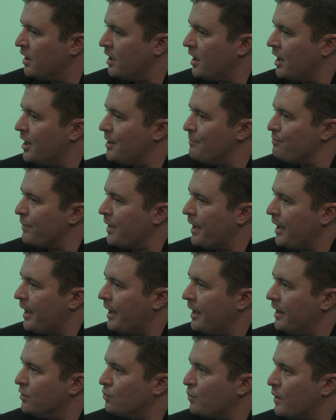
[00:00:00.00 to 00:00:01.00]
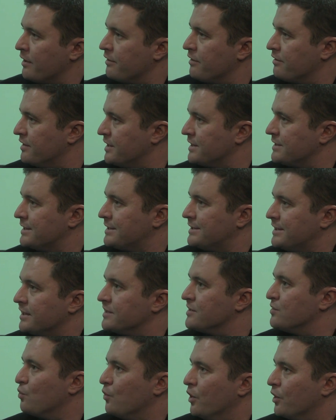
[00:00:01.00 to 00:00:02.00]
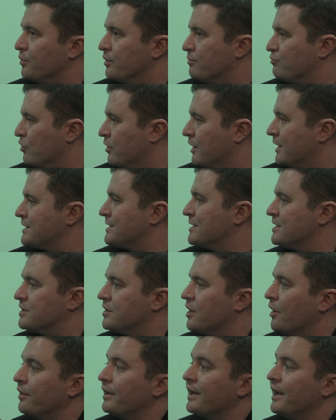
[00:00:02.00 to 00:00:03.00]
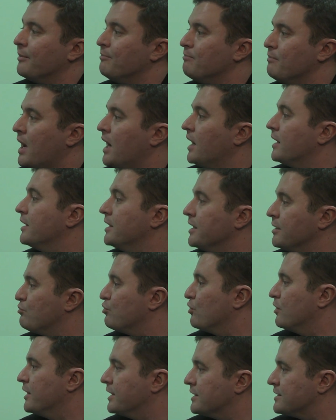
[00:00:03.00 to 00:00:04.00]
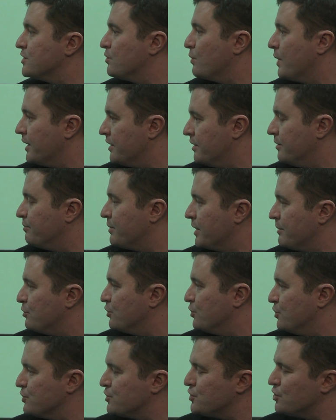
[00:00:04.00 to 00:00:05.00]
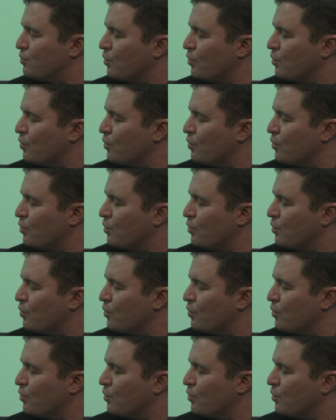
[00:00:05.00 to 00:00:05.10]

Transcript: And one of the things that doesn't work with products is going out and marketing products the way that people used to.